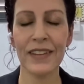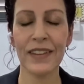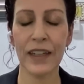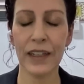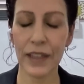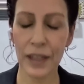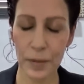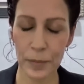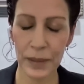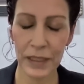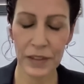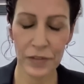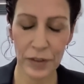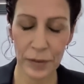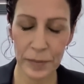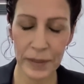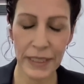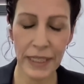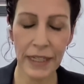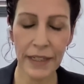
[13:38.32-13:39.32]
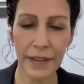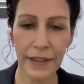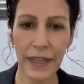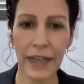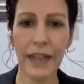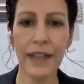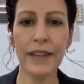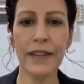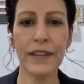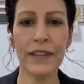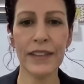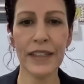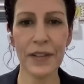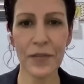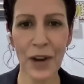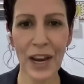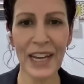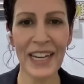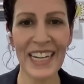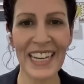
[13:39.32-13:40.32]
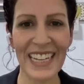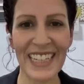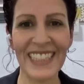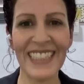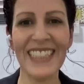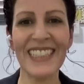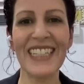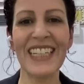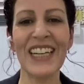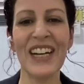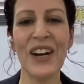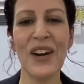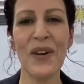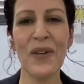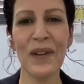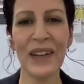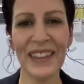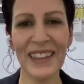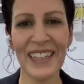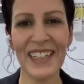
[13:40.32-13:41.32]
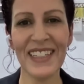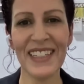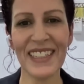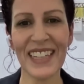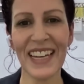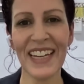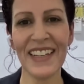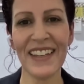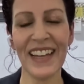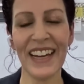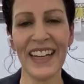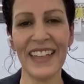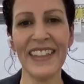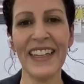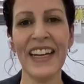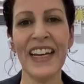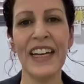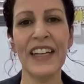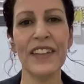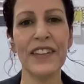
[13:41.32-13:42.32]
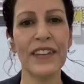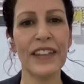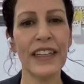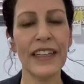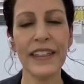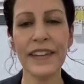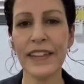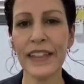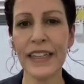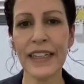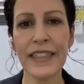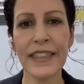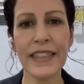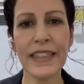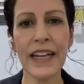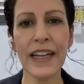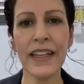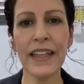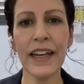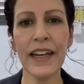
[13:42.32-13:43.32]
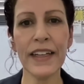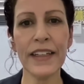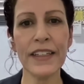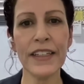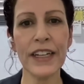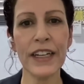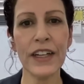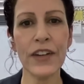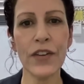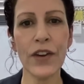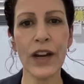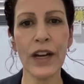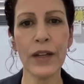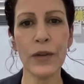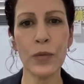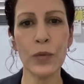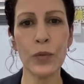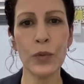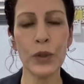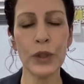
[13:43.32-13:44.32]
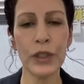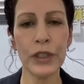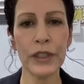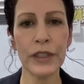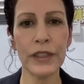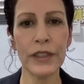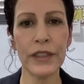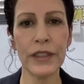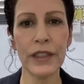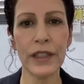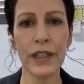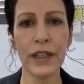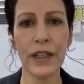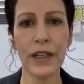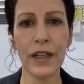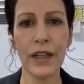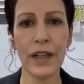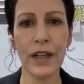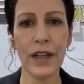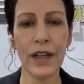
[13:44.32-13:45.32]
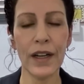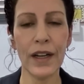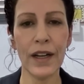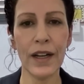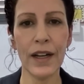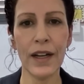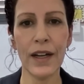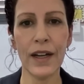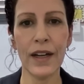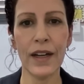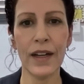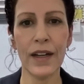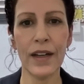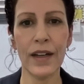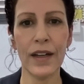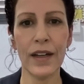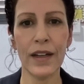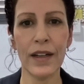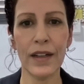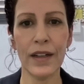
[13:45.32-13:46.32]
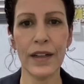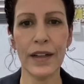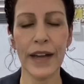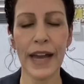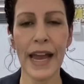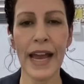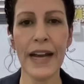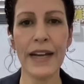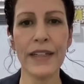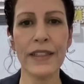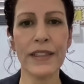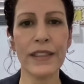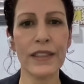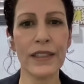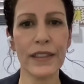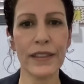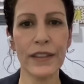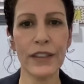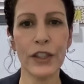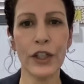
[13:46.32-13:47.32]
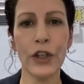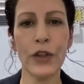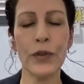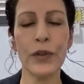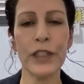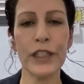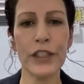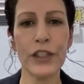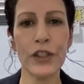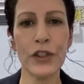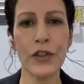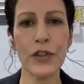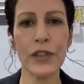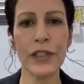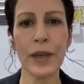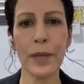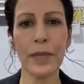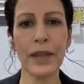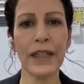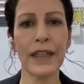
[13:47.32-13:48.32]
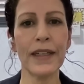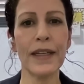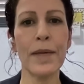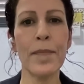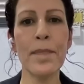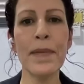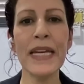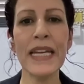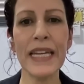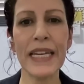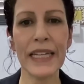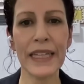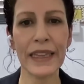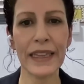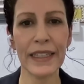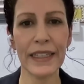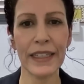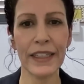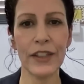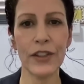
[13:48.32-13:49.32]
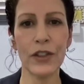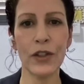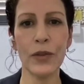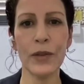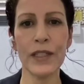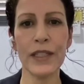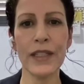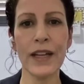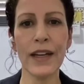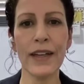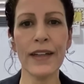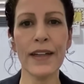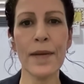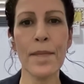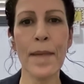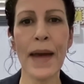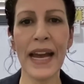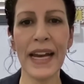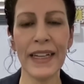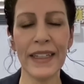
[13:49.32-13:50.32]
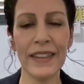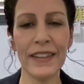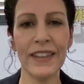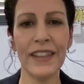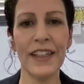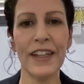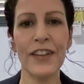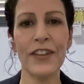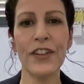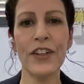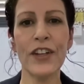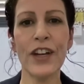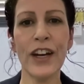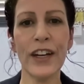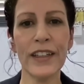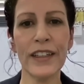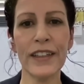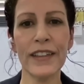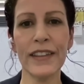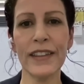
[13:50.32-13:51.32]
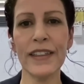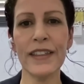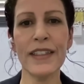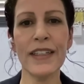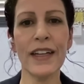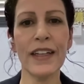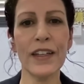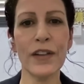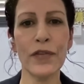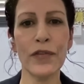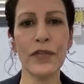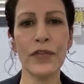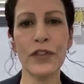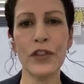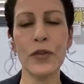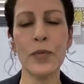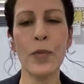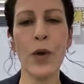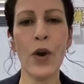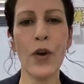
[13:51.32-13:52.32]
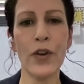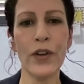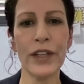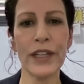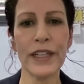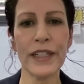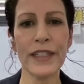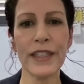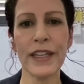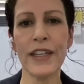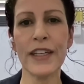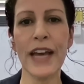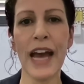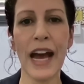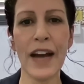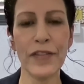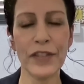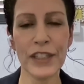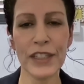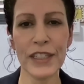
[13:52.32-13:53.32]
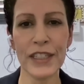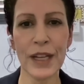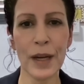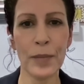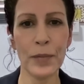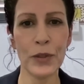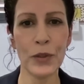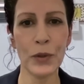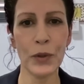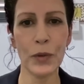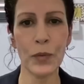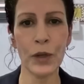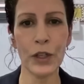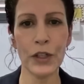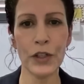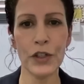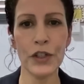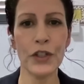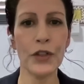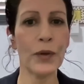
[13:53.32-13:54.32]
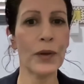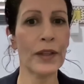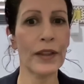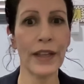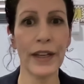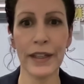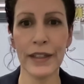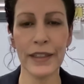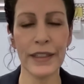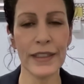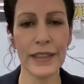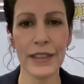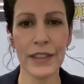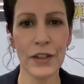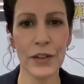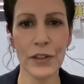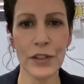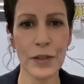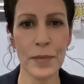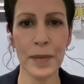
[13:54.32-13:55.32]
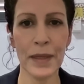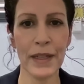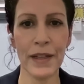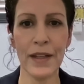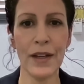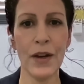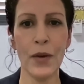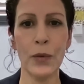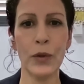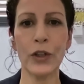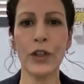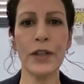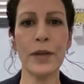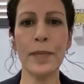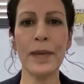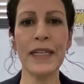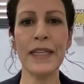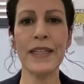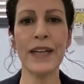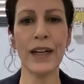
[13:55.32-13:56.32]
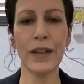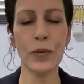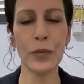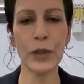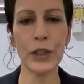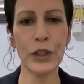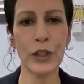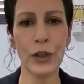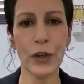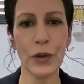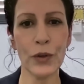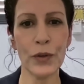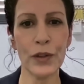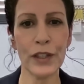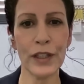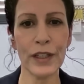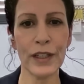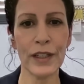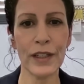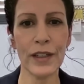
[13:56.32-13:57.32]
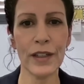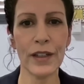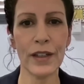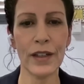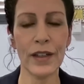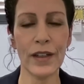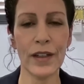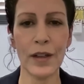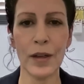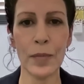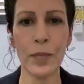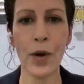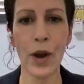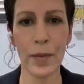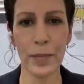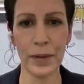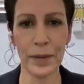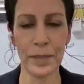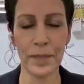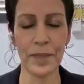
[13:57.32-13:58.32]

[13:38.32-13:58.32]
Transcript: I can't believe I'm saying that, the Iranians, when they say that, it's not like Tehran would ask the Houthis to do something and immediately, it's not a command. It's not if tomorrow they say you have to stop doing what you're doing, then we're going to be done with the Houthi problem.